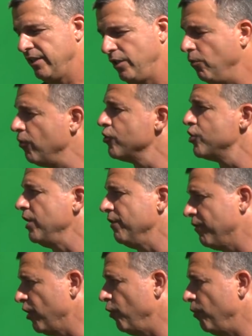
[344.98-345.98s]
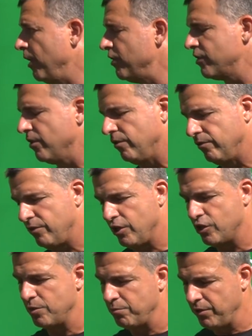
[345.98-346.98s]
you won't see it very well. So
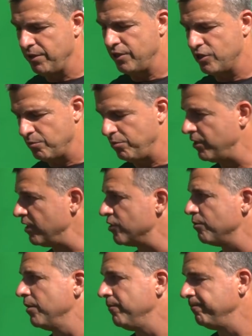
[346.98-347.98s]
discipline, discipline, discipline.